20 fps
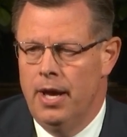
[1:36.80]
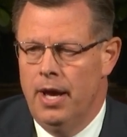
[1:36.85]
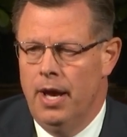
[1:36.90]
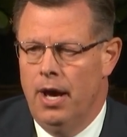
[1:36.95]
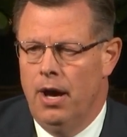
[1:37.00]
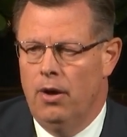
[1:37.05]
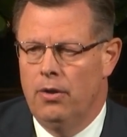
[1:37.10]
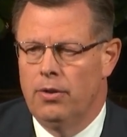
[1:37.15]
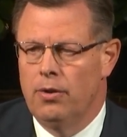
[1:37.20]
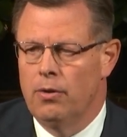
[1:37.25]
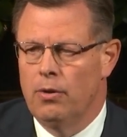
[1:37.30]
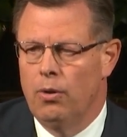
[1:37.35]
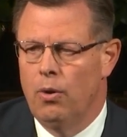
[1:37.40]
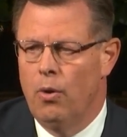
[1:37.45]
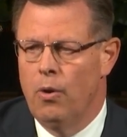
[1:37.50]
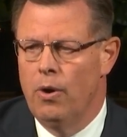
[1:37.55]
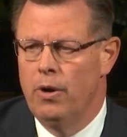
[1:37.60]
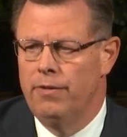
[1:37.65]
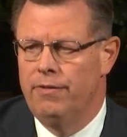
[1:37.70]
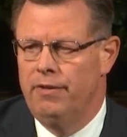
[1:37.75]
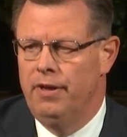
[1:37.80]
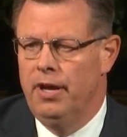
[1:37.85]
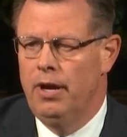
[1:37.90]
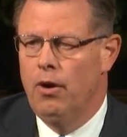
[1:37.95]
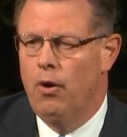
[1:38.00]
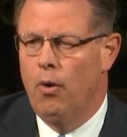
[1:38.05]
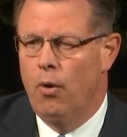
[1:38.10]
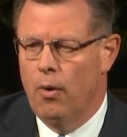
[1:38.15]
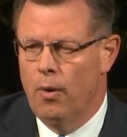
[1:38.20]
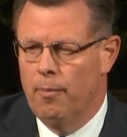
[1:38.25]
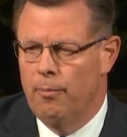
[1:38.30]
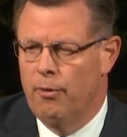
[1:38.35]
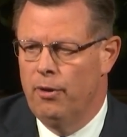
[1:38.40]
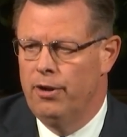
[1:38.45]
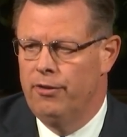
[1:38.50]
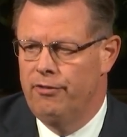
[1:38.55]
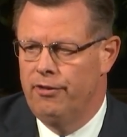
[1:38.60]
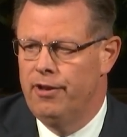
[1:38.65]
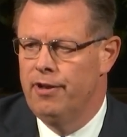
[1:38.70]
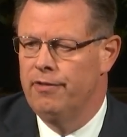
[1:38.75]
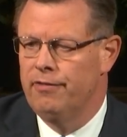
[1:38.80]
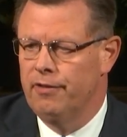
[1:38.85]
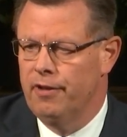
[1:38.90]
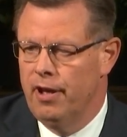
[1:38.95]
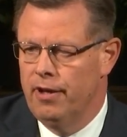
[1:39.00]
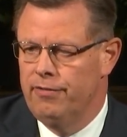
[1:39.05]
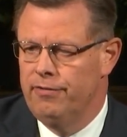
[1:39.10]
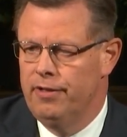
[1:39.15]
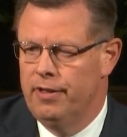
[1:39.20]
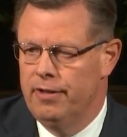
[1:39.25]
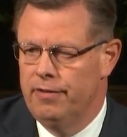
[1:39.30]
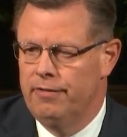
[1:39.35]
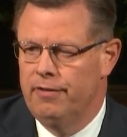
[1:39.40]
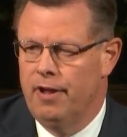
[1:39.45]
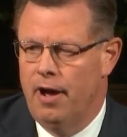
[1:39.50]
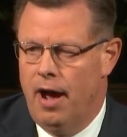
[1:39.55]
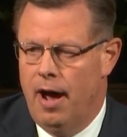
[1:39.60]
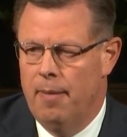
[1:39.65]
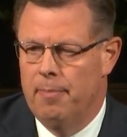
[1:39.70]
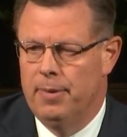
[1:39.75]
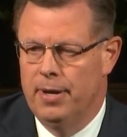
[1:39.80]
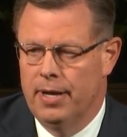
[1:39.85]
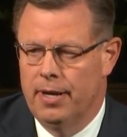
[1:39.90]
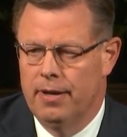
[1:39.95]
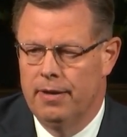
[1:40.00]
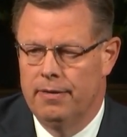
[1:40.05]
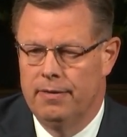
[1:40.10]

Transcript: Elder Lawrence E. Corbridge discussed this topic,